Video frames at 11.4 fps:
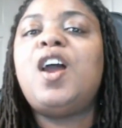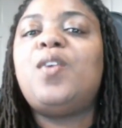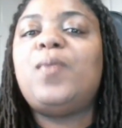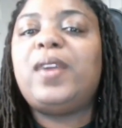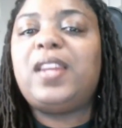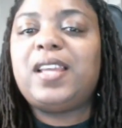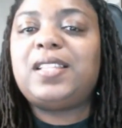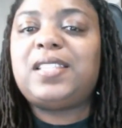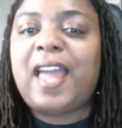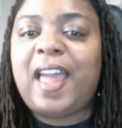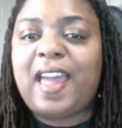we need
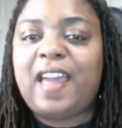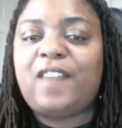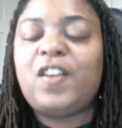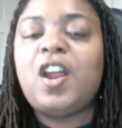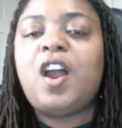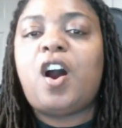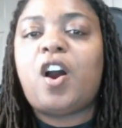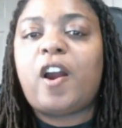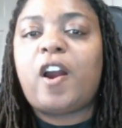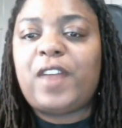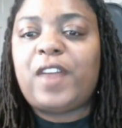to have
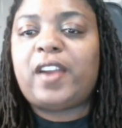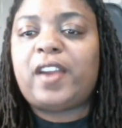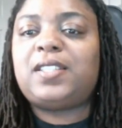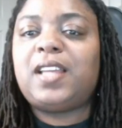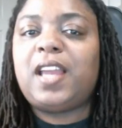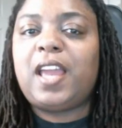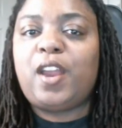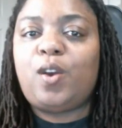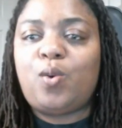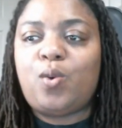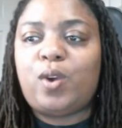our affairs in
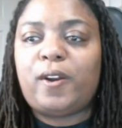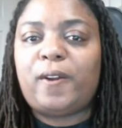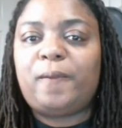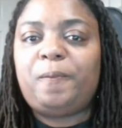order.